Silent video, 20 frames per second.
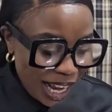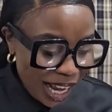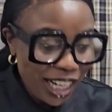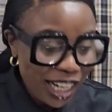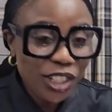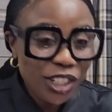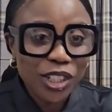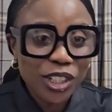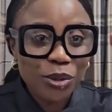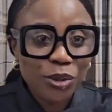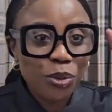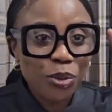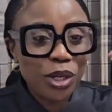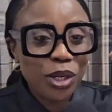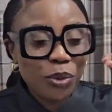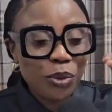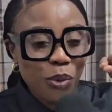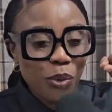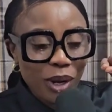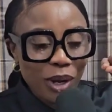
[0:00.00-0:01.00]
I had just
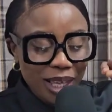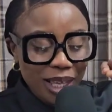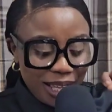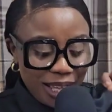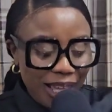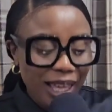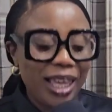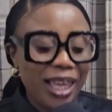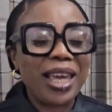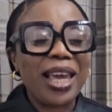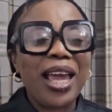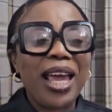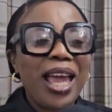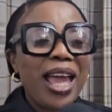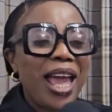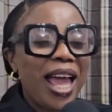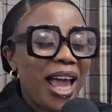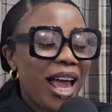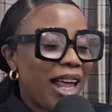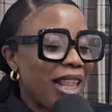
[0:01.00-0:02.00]
only one cake
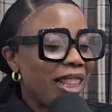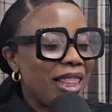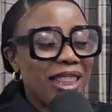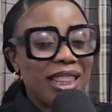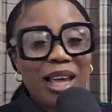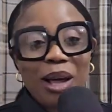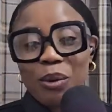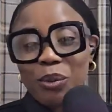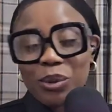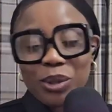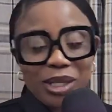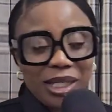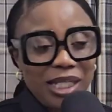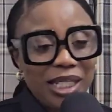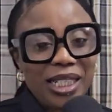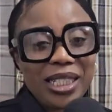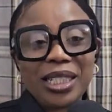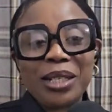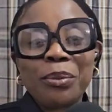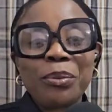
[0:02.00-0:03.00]
and that
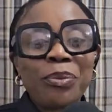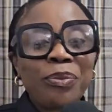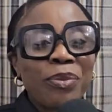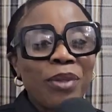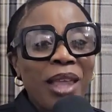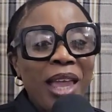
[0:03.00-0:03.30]
was it.